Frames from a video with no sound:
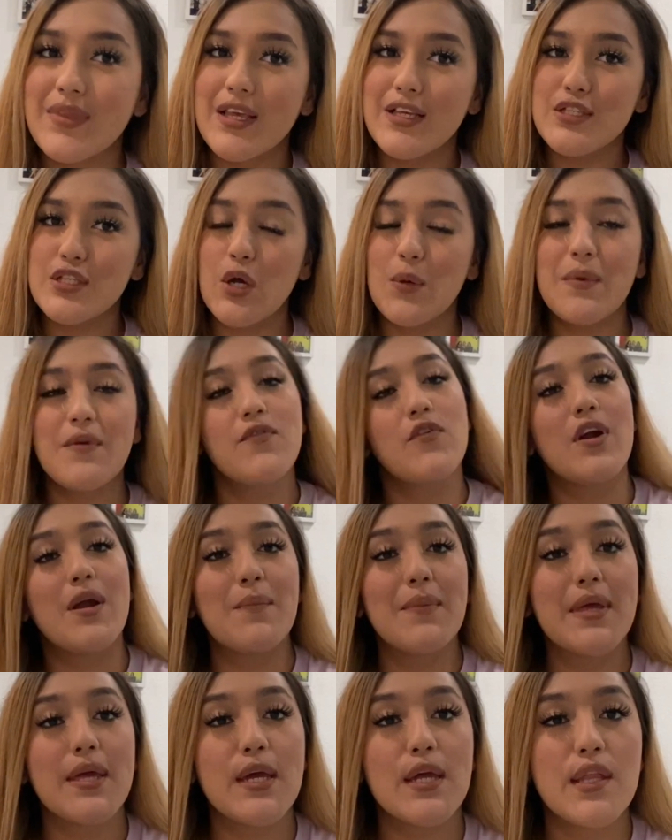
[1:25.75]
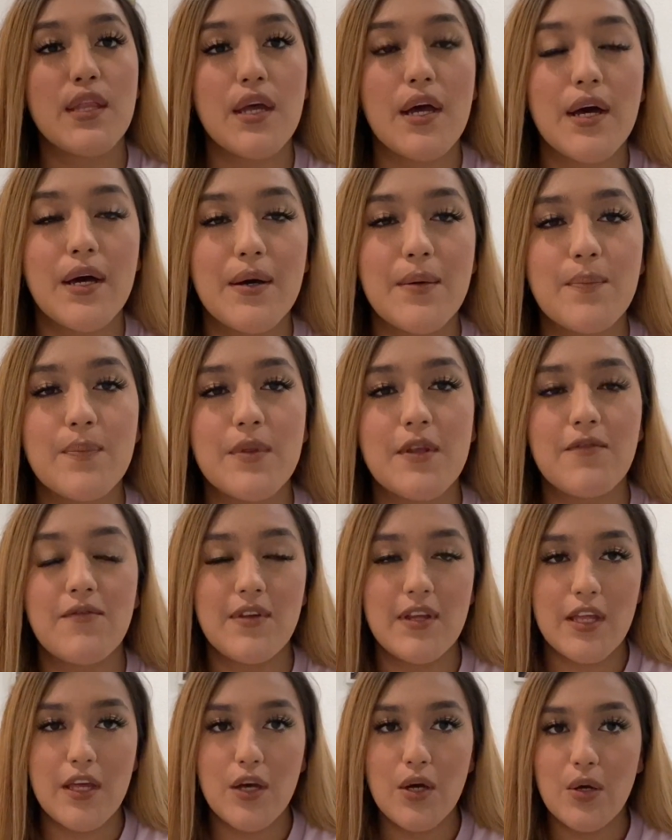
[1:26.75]
so before I begin the
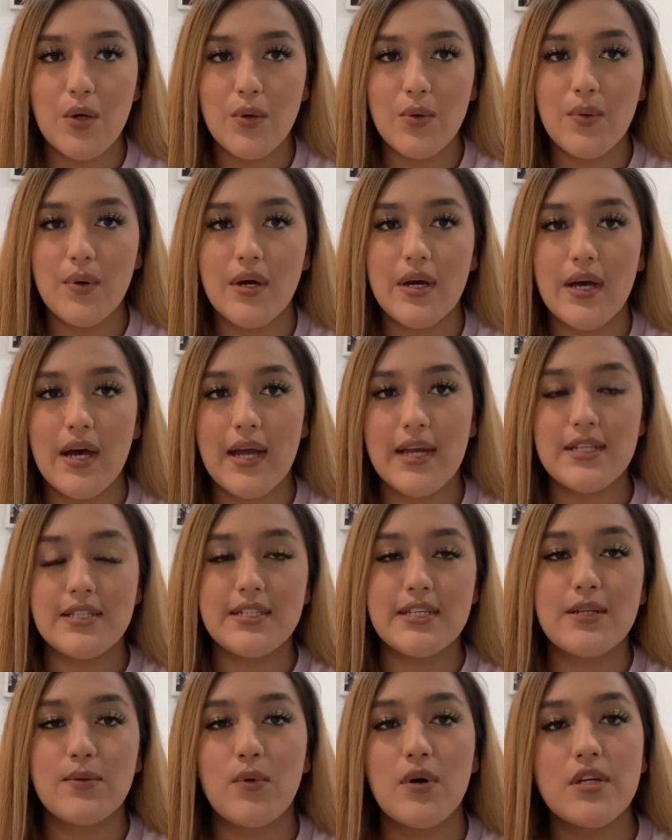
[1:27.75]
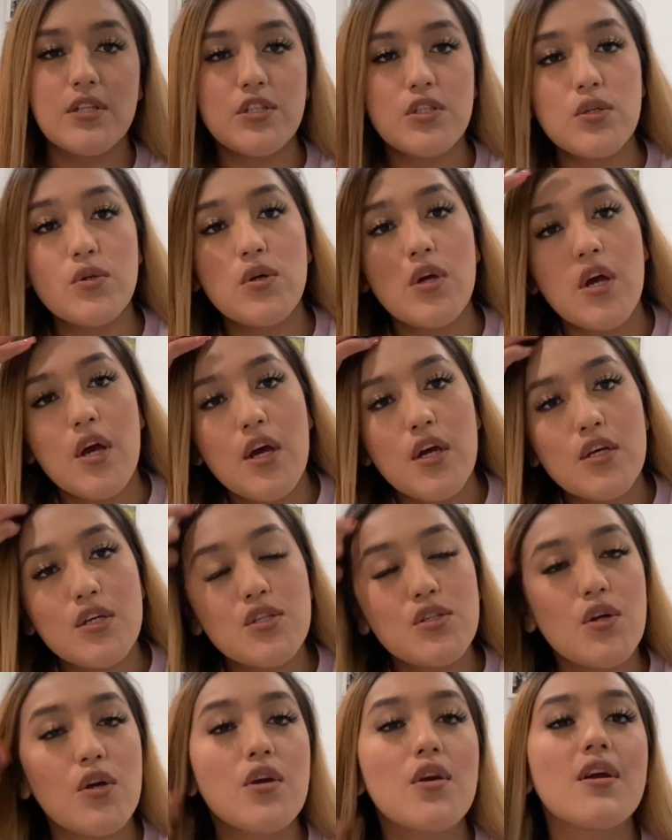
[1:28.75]
video, I did want to
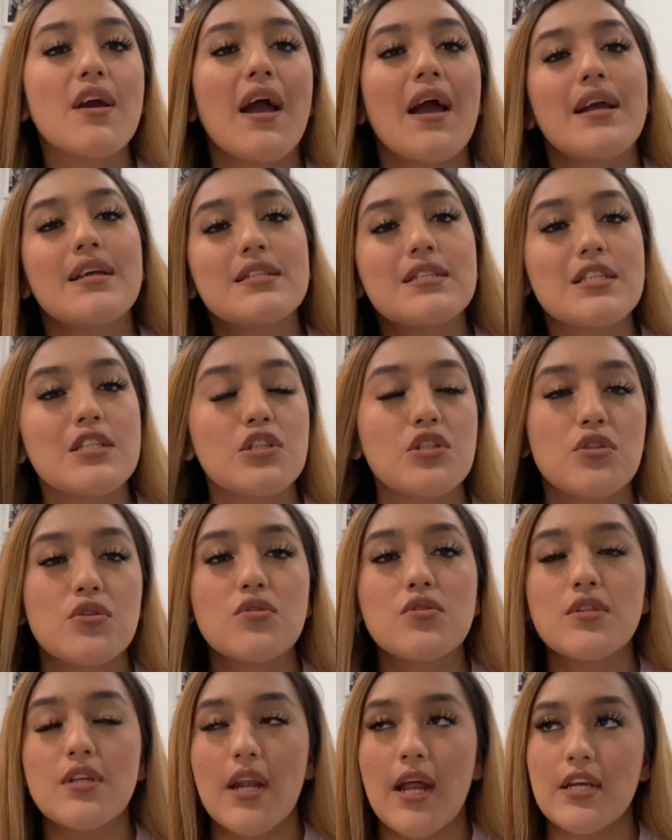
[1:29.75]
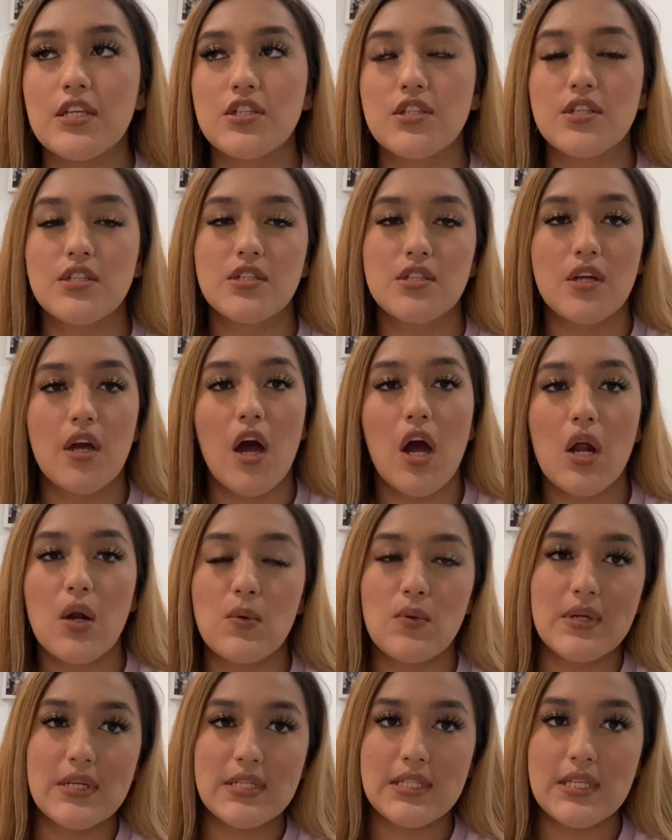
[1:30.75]
show you guys these shoes that I just got
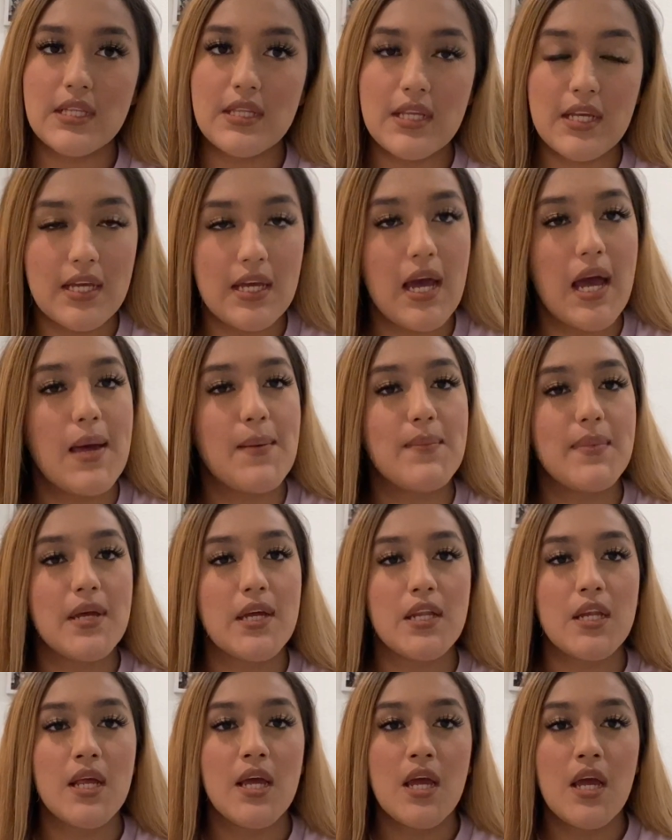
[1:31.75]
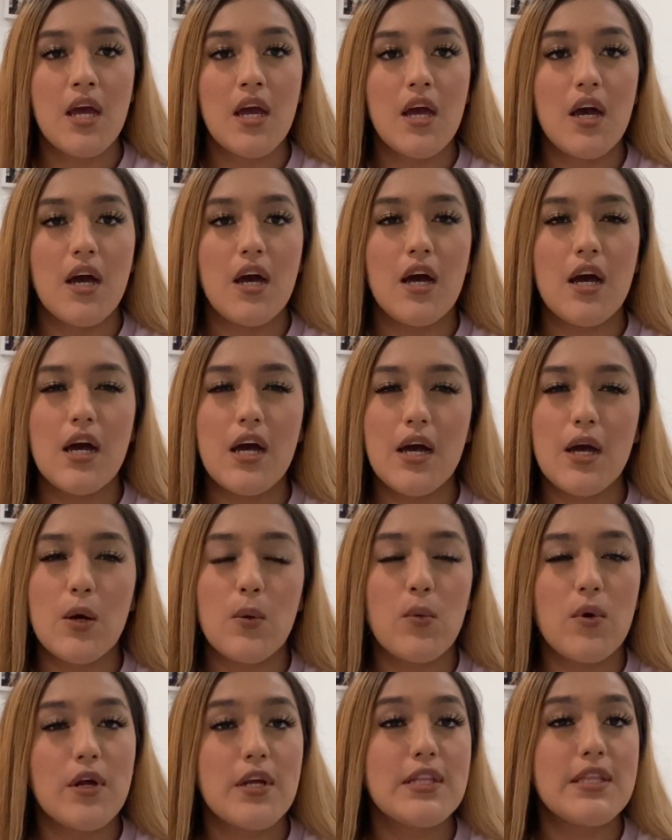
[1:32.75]
recently. I've been
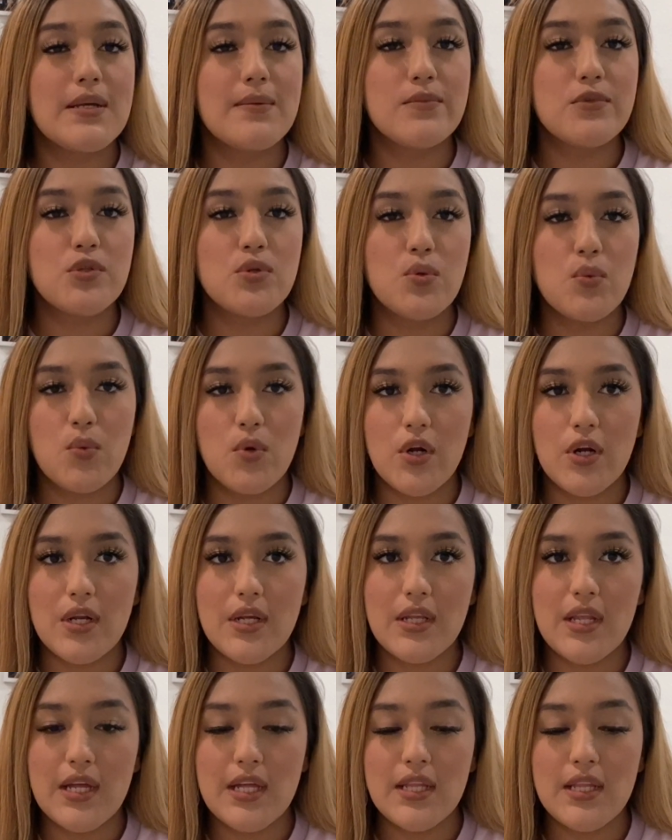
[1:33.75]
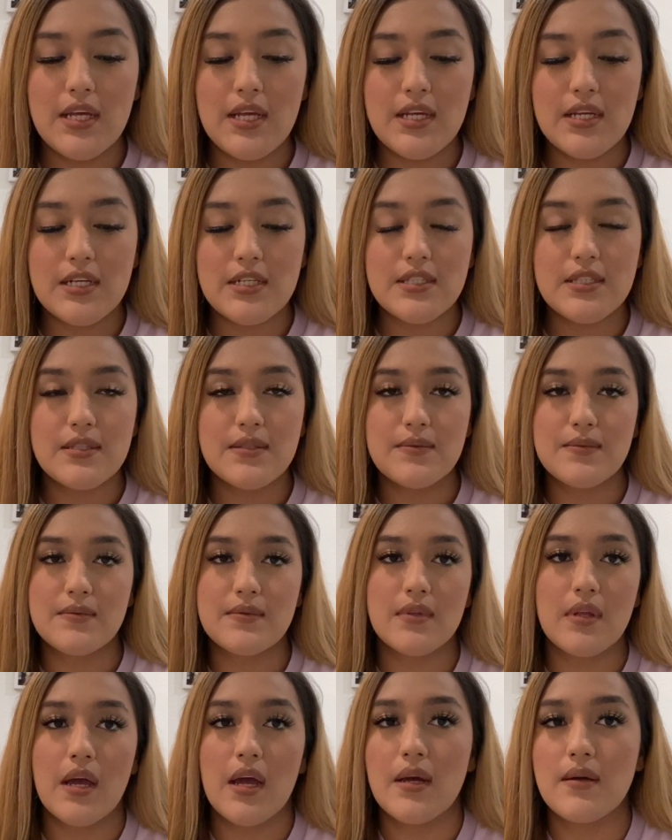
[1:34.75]
wearing them to work lately because
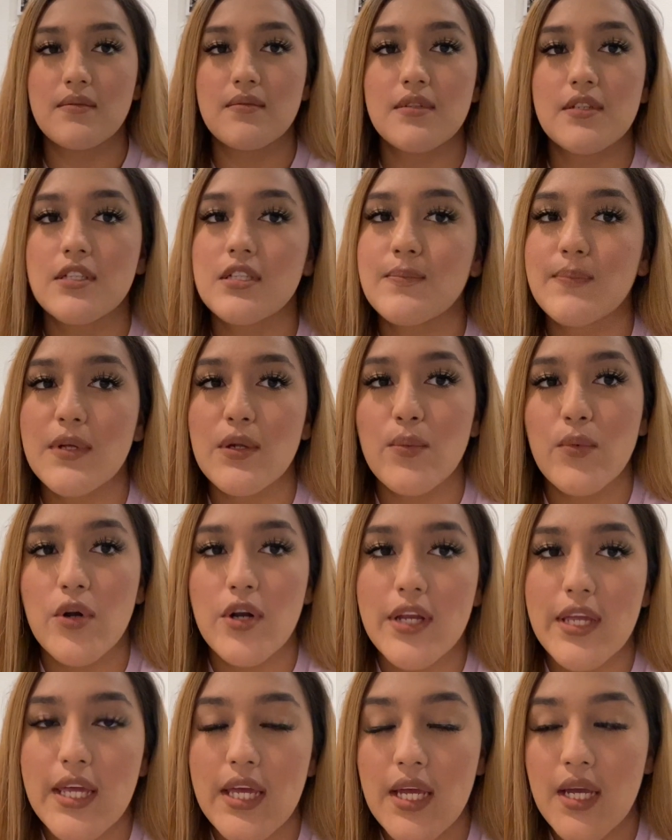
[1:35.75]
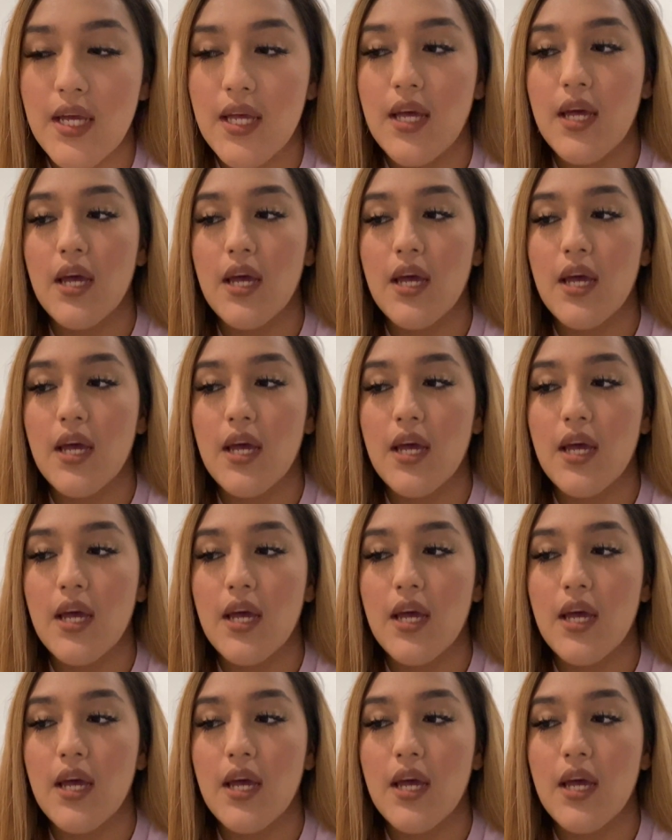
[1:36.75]
I've just been working.